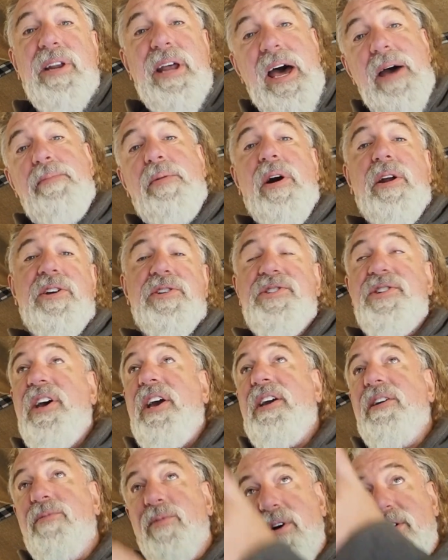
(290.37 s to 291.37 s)
I bought a
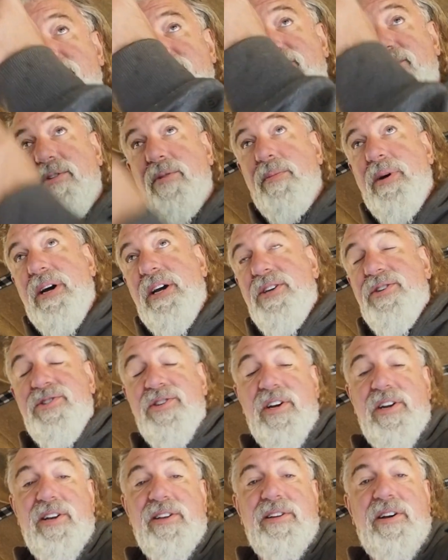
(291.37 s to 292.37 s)
second one for my
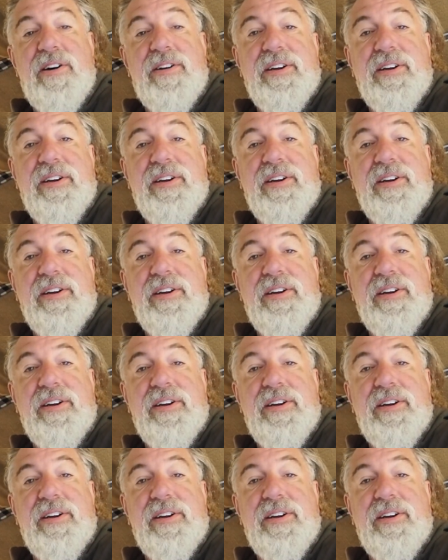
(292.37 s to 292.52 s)
son-in-law